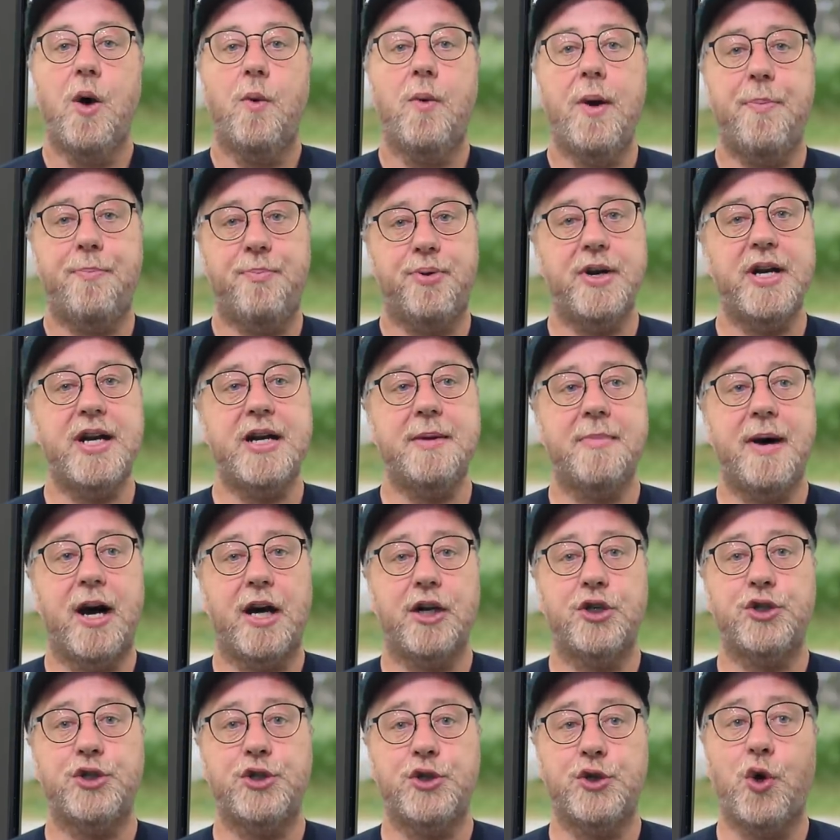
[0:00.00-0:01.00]
We're pretty
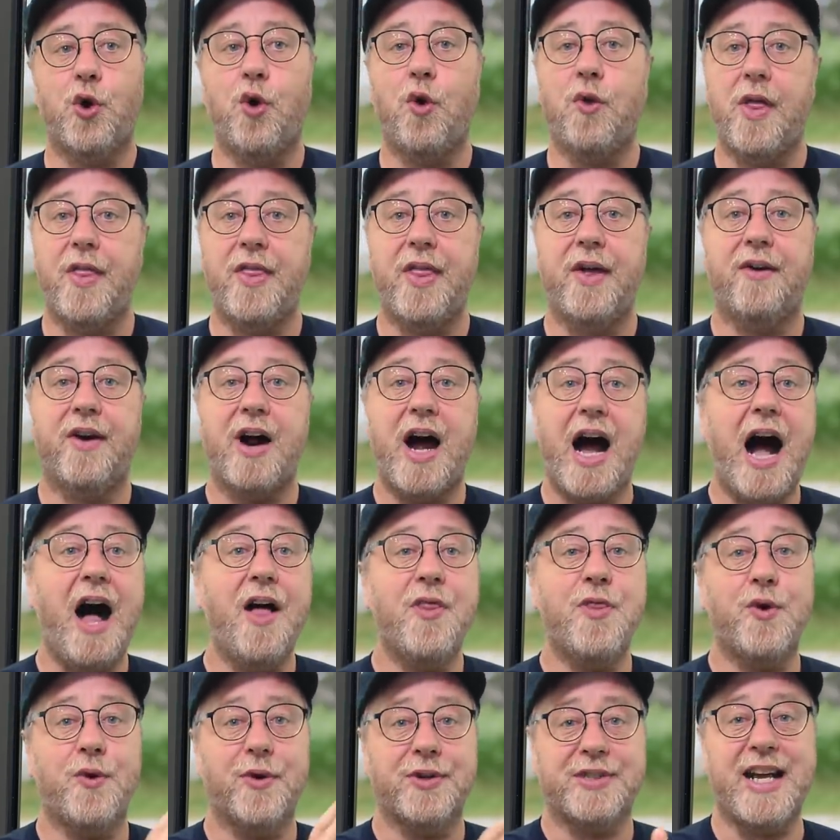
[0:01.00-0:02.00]
much sure that there are
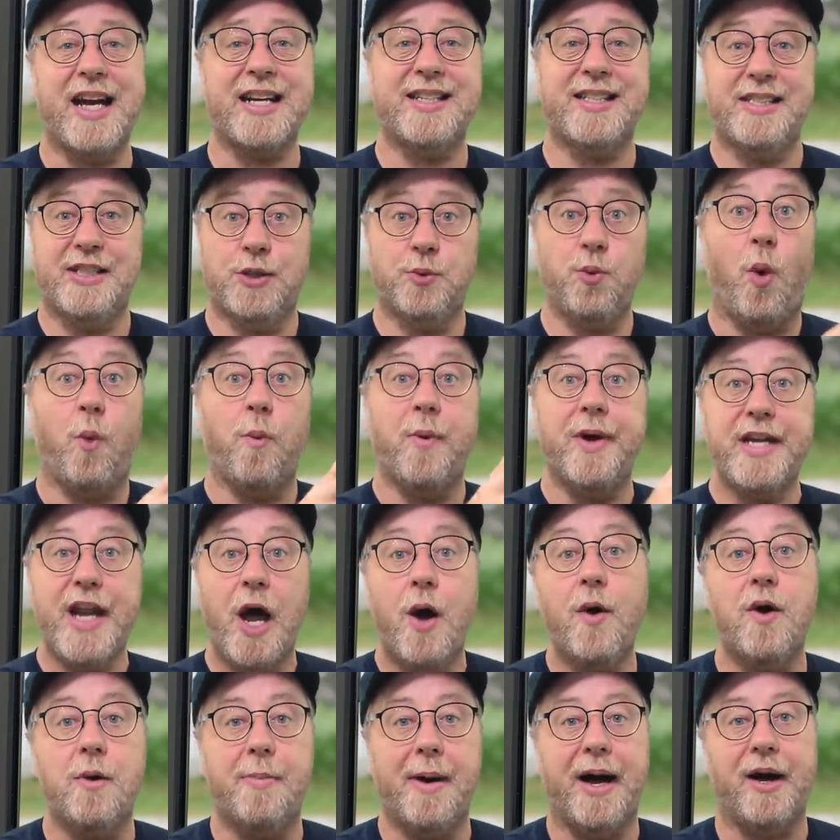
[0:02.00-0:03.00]
other attacks. This is what we
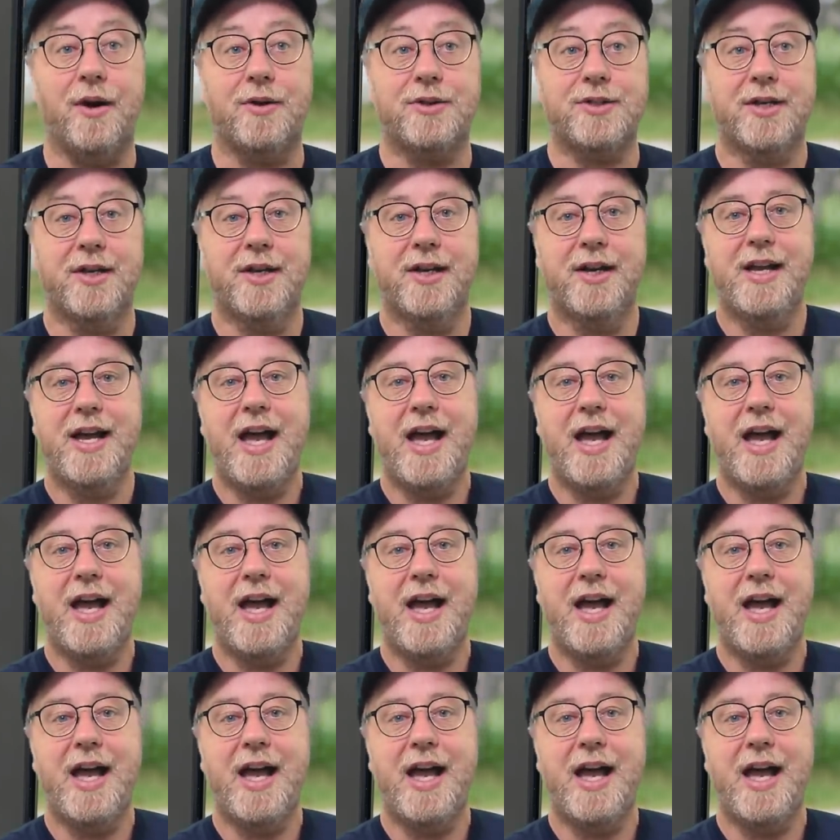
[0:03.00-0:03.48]
know about.